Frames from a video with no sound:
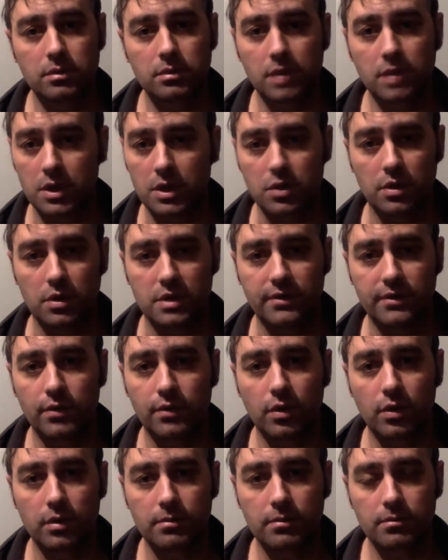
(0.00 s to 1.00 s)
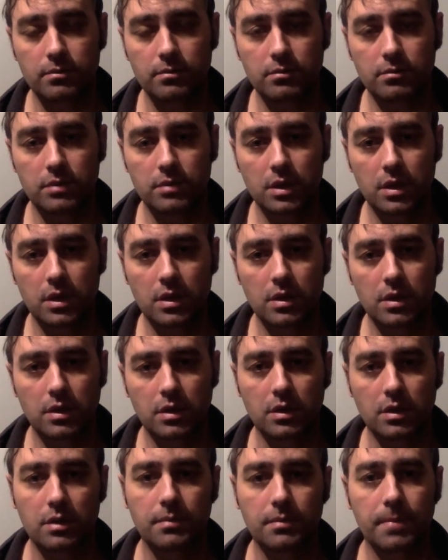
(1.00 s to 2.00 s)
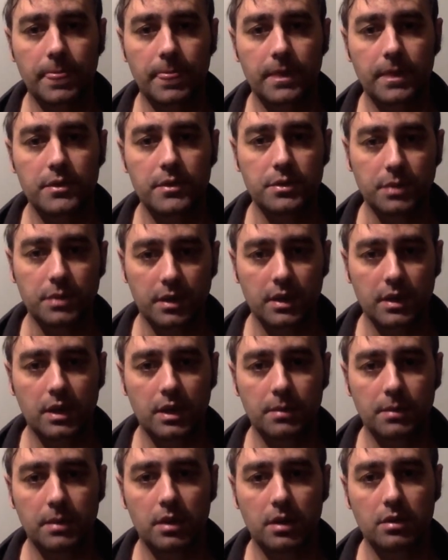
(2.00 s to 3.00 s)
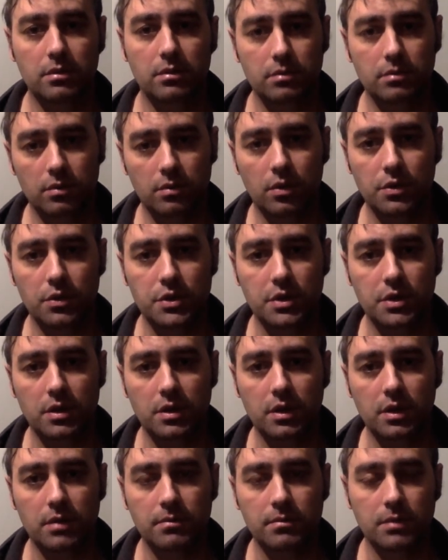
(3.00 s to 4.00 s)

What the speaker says: That's all it's for, you know. So when you think about it logically,